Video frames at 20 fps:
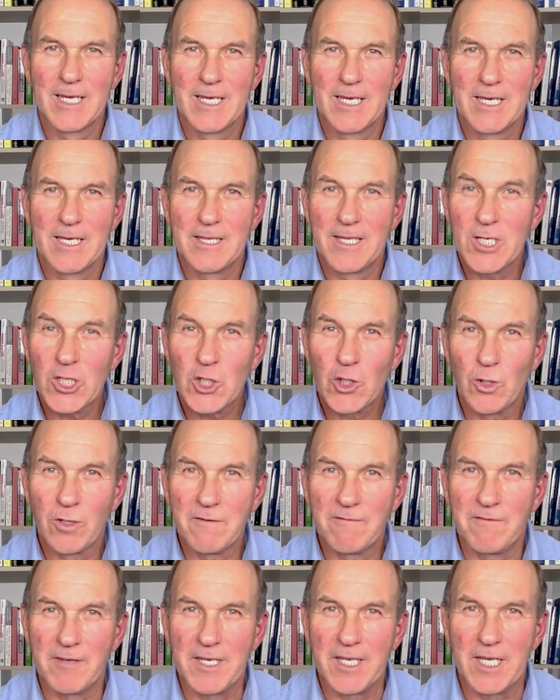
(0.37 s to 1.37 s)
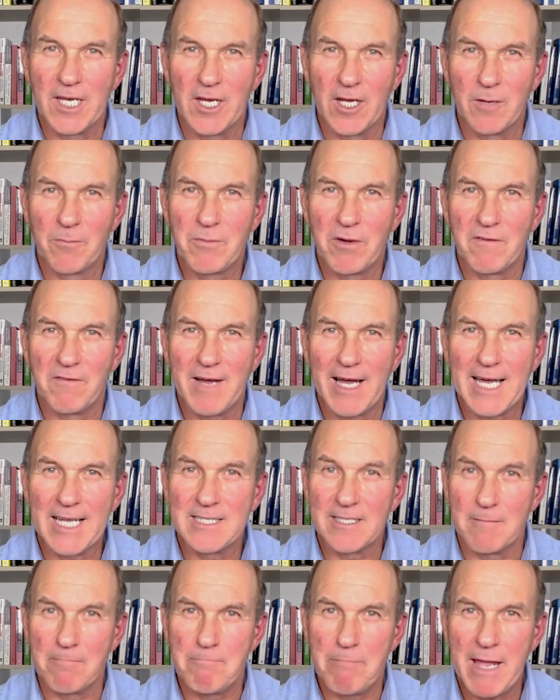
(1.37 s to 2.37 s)
This short video
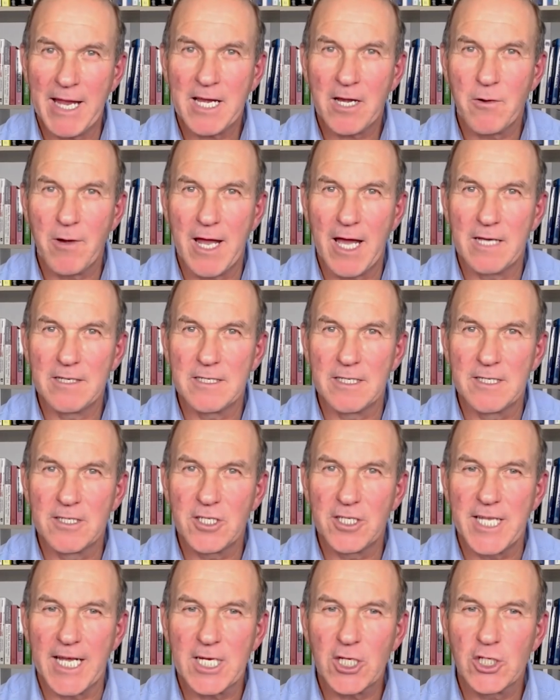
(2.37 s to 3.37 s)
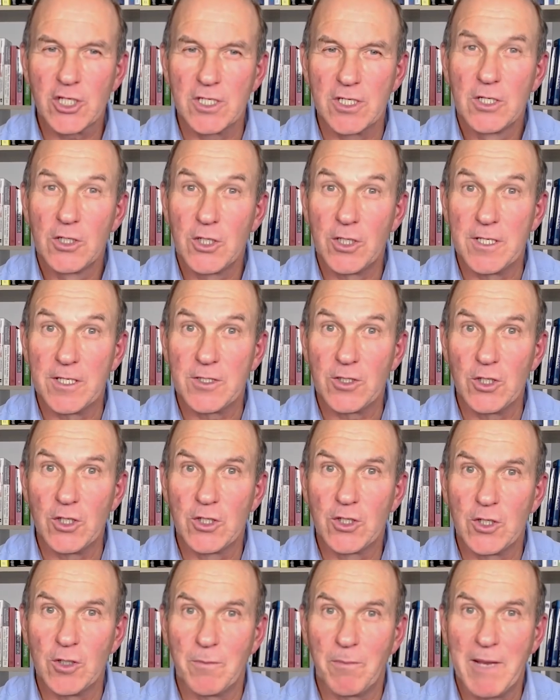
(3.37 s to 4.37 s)
provides a background introduction to this
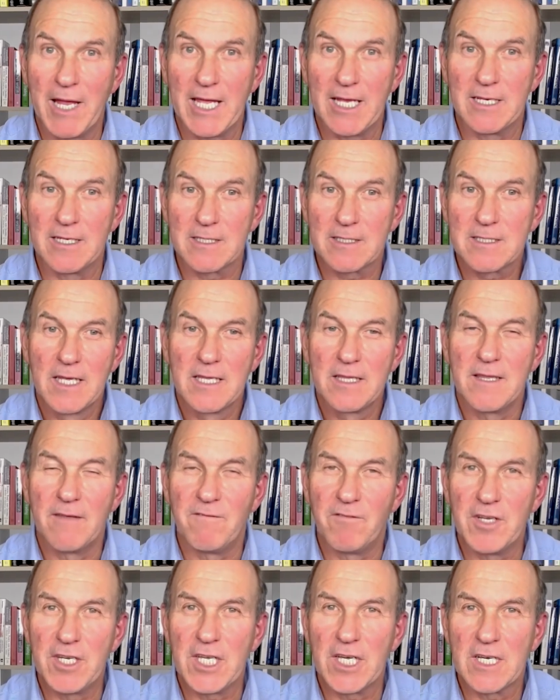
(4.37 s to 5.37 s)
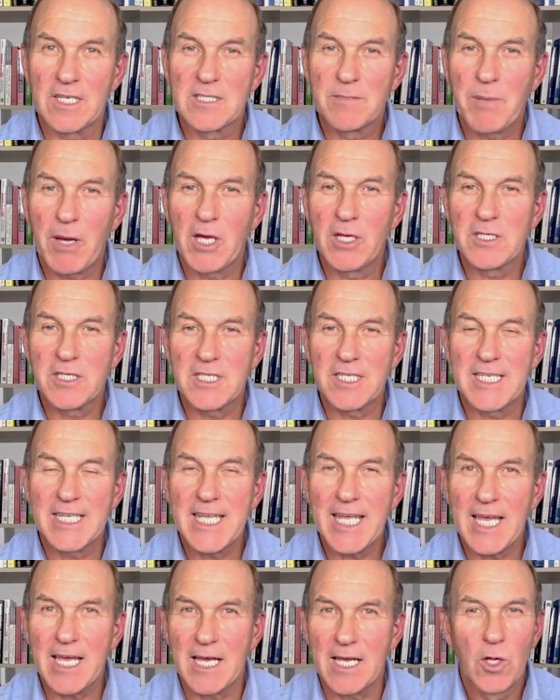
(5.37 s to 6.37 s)
YouTube playlist. The videos posted
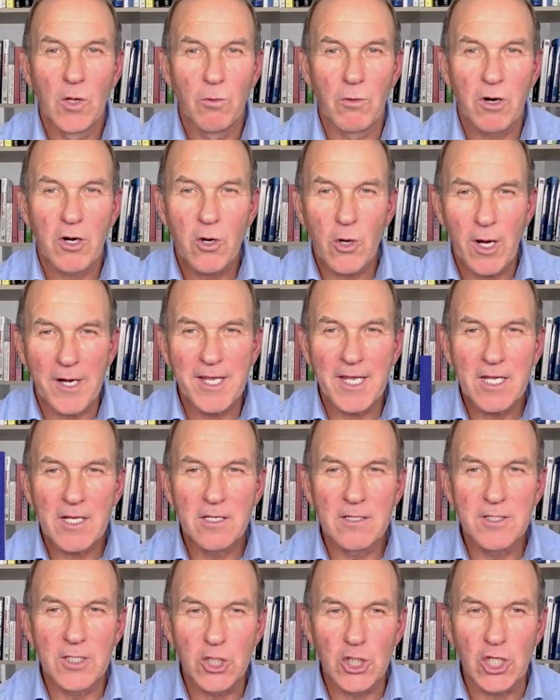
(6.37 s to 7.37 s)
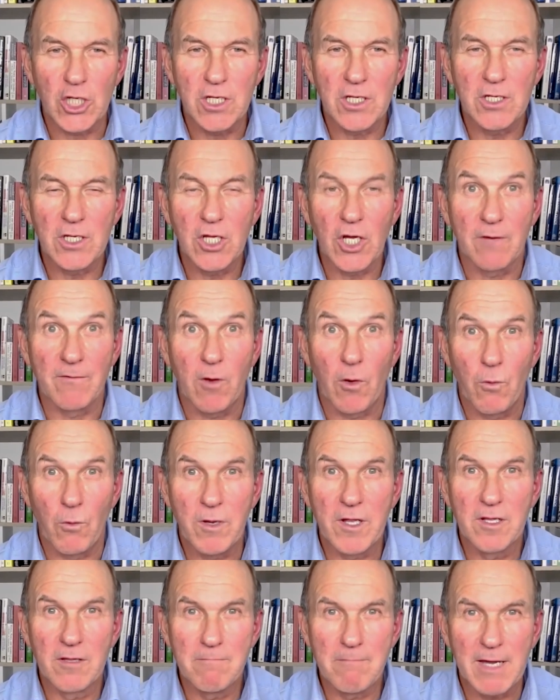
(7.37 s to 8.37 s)
here will chronicle the journey of a
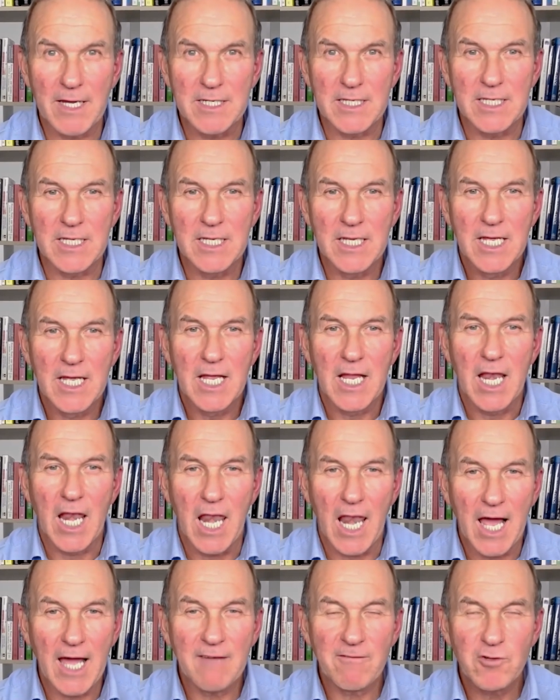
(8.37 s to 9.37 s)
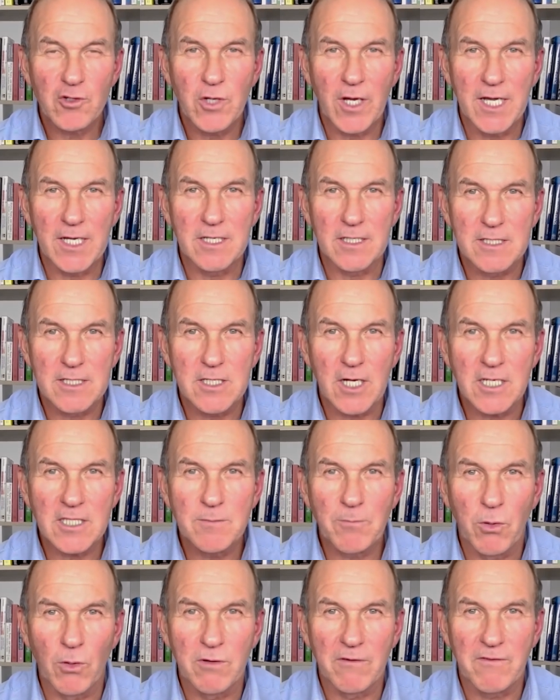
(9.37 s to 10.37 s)
real money, live traded stocks
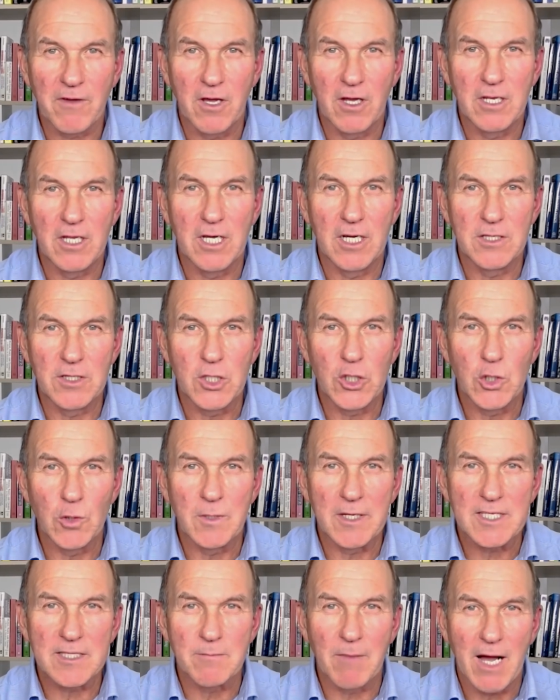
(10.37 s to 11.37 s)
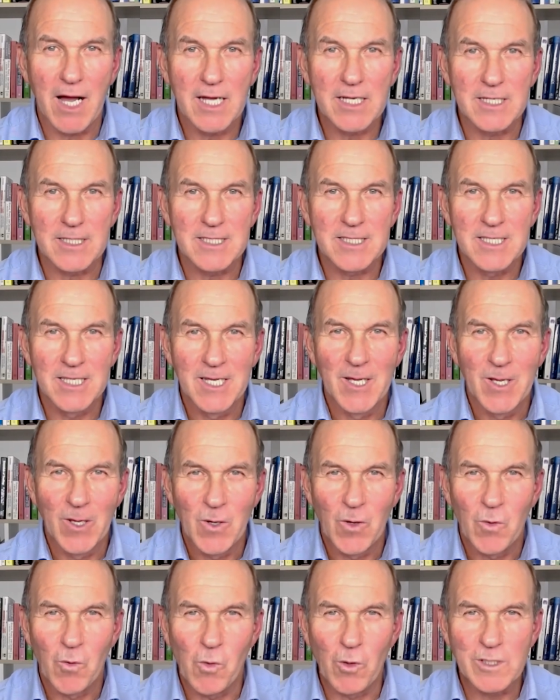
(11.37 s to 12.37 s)
portfolio in the US markets,
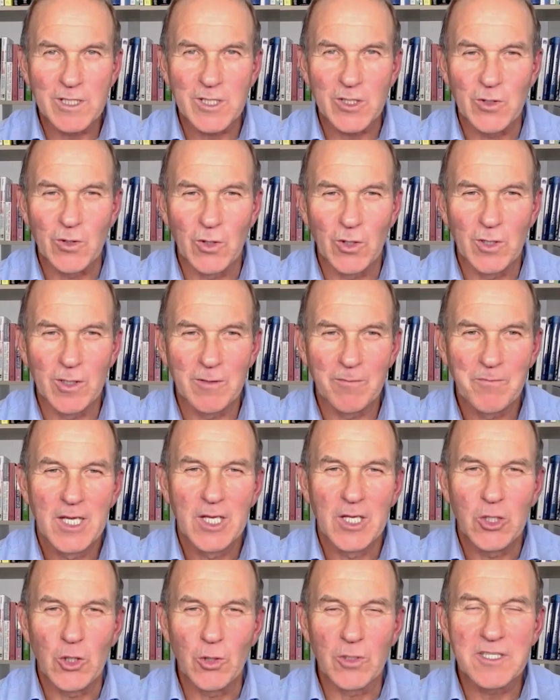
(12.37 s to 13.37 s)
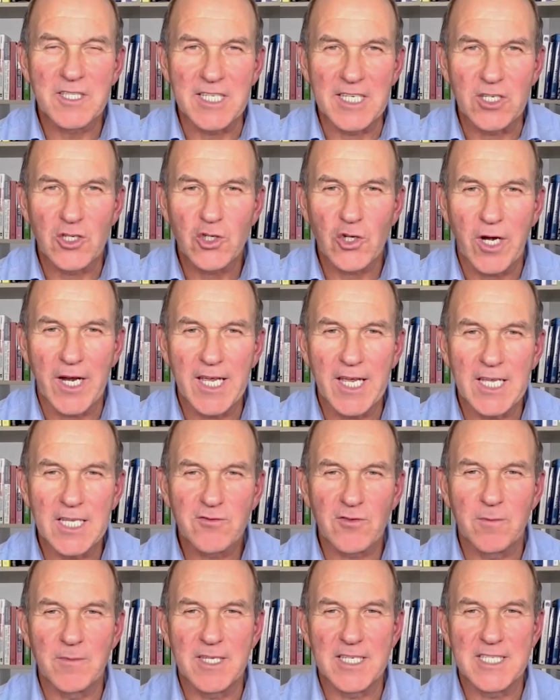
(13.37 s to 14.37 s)
warts and all. You'll see trades
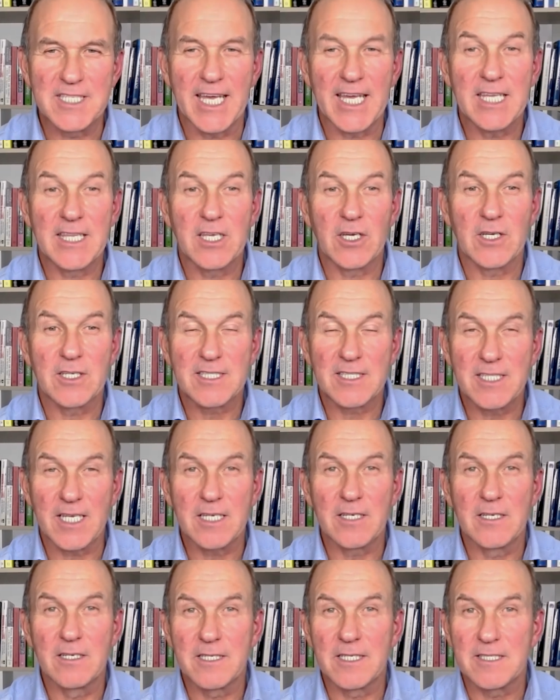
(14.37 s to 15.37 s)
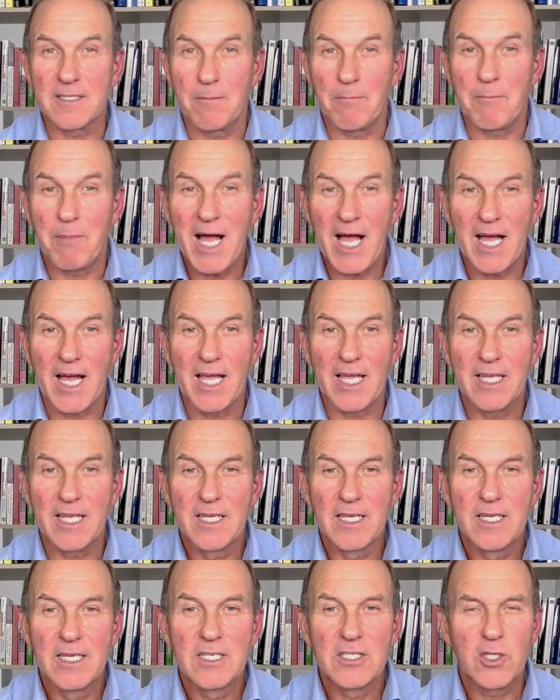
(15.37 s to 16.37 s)
from the day they are signaled as a buy
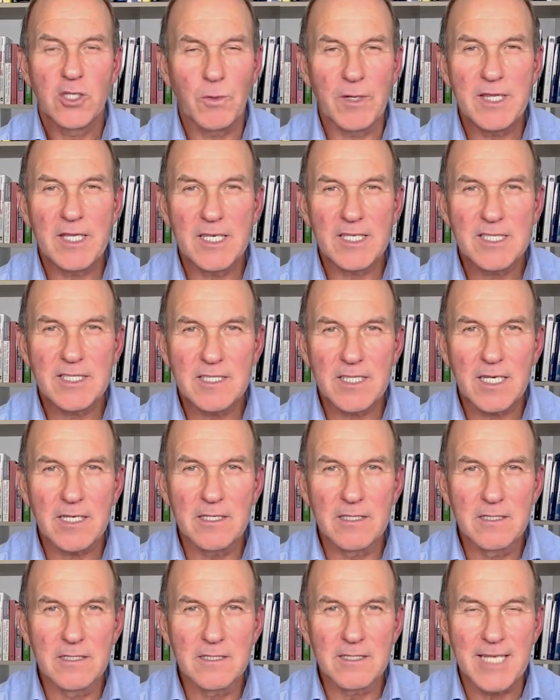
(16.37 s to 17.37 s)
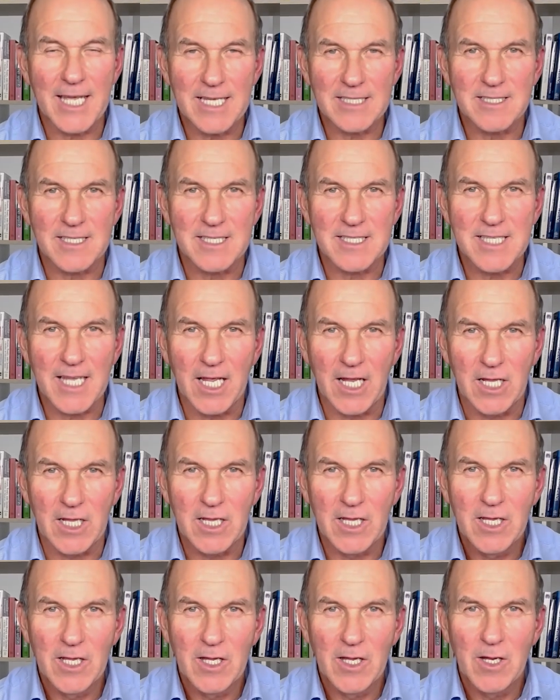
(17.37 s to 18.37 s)
to when they are signaled as a
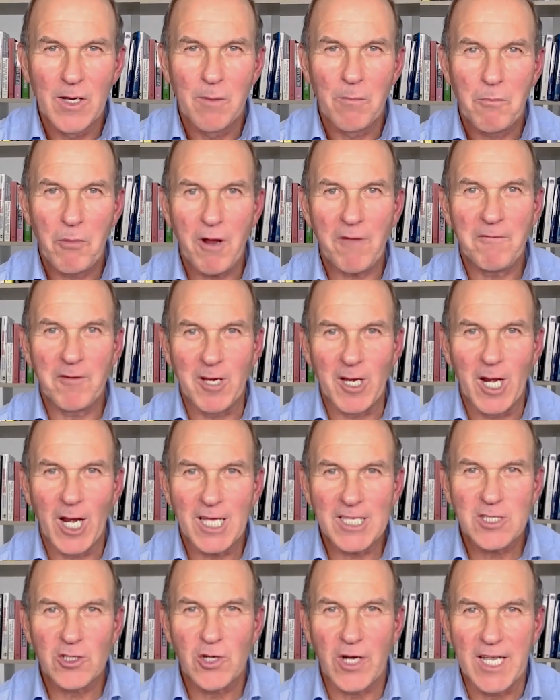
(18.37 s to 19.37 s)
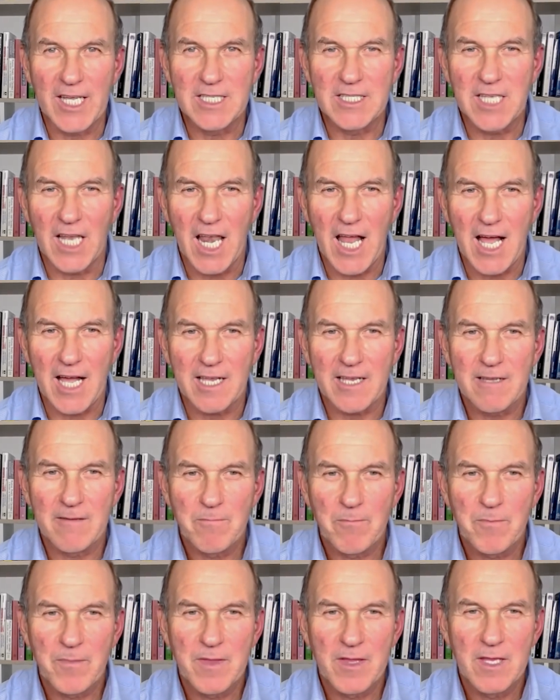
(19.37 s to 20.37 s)
sell, profit and loss trades alike.
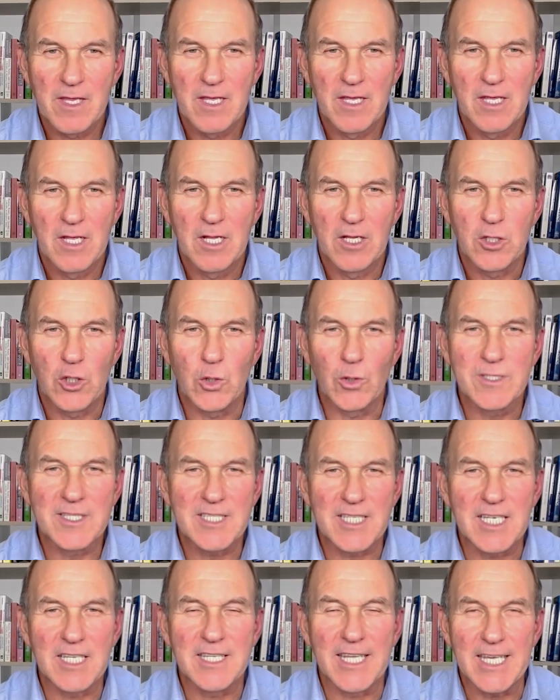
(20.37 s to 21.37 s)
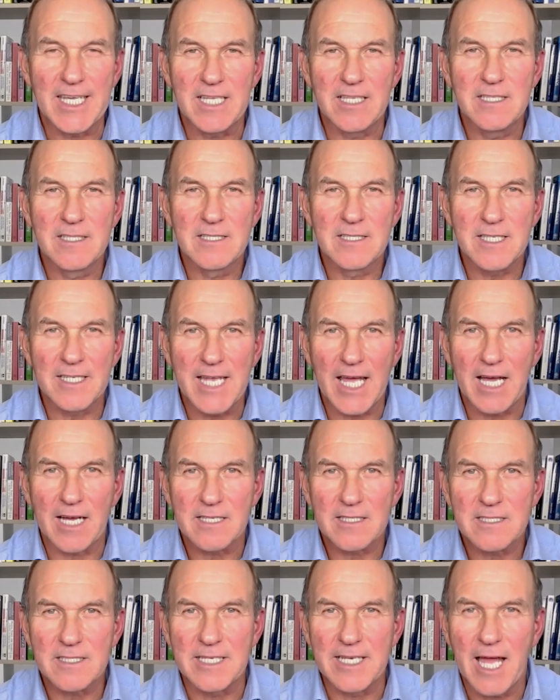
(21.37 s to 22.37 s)
You'll see the ins and
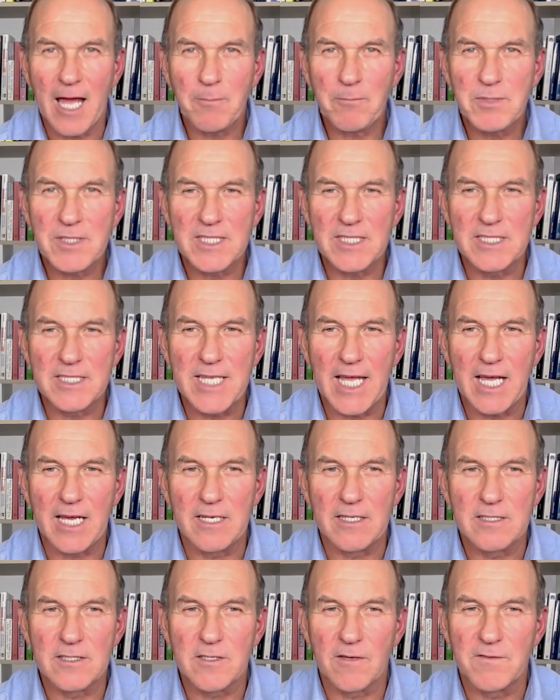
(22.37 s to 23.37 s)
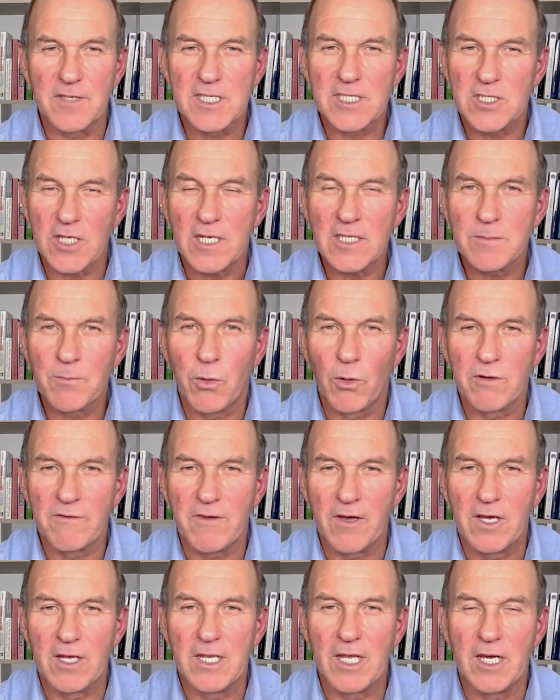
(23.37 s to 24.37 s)
outs and ups and downs of the stocks
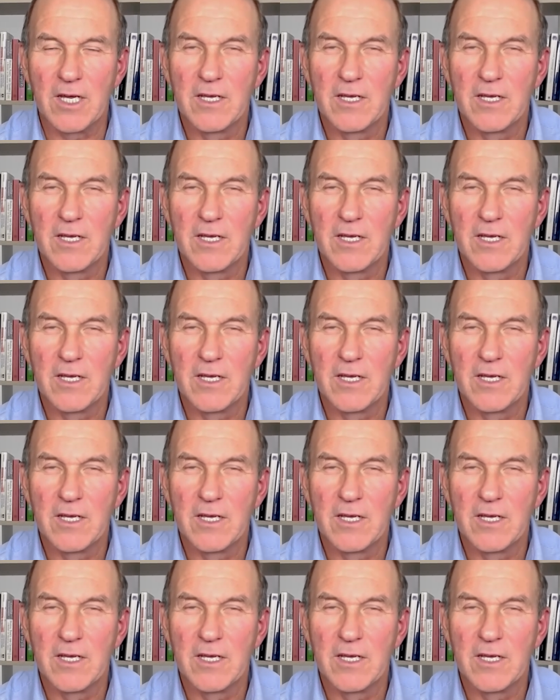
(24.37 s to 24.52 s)
portfolio